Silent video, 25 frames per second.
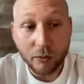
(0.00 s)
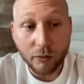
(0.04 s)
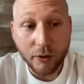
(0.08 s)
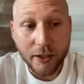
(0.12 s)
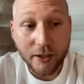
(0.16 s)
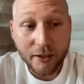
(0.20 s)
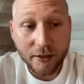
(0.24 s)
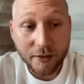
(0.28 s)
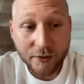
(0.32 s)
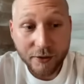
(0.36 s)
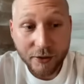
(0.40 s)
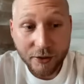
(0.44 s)
in
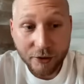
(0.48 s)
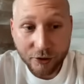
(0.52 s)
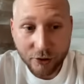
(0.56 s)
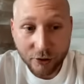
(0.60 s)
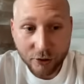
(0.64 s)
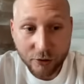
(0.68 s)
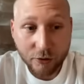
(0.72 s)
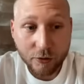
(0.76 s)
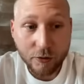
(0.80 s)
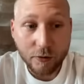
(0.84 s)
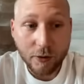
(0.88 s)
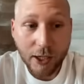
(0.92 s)
addition
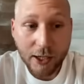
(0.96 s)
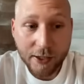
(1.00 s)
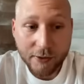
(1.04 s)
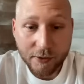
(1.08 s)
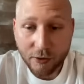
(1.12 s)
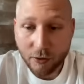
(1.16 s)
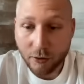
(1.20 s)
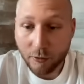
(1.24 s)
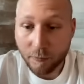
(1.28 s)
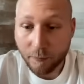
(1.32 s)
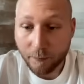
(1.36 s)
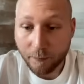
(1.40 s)
to
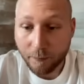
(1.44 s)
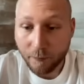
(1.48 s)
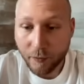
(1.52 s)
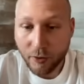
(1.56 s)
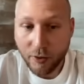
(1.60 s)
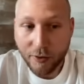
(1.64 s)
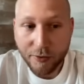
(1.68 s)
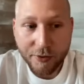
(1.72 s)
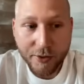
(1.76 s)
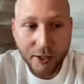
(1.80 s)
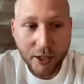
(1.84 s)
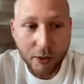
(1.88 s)
Atom,
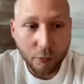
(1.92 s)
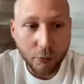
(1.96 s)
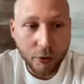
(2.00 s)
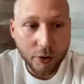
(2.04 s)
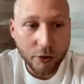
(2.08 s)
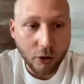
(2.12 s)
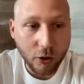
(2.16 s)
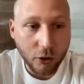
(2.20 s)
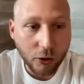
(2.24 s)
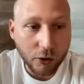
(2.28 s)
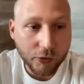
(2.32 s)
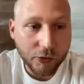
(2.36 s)
there would
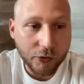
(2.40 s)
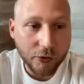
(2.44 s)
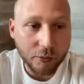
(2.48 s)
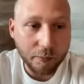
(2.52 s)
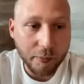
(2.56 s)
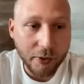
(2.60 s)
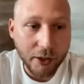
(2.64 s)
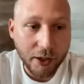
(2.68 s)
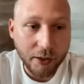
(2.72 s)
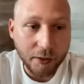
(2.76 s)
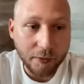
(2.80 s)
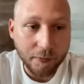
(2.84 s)
also
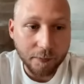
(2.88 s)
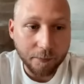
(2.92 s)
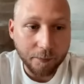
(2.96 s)
be